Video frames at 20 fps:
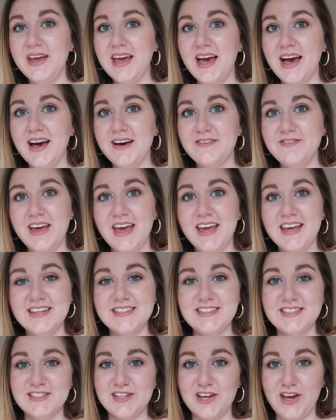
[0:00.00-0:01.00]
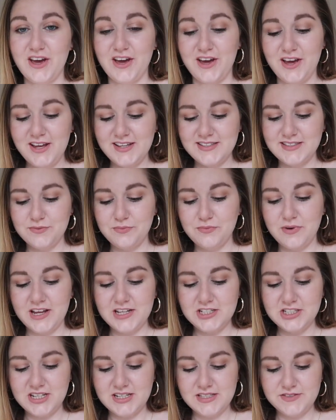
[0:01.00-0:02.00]
we have a skirt,
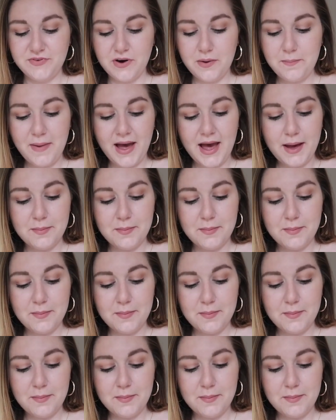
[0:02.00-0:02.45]
which is from